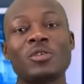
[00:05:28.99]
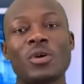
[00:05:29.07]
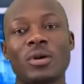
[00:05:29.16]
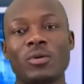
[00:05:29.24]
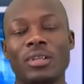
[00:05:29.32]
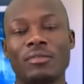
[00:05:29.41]
what
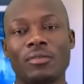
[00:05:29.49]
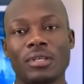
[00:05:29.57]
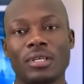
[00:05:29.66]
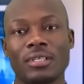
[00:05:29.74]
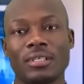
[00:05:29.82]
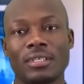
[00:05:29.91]
I go left for
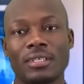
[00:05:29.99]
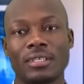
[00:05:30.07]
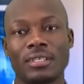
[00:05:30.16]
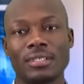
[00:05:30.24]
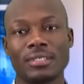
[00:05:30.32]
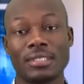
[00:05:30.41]
now.
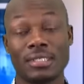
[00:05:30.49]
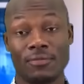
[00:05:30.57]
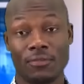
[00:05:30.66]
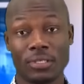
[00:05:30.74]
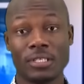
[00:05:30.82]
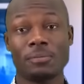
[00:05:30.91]

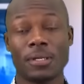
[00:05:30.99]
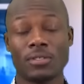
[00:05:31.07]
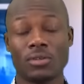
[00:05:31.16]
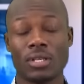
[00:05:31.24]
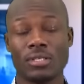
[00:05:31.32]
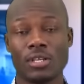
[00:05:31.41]
For this
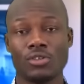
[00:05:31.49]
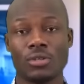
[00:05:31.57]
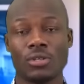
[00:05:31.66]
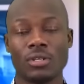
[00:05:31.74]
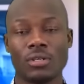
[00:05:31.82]
particular session.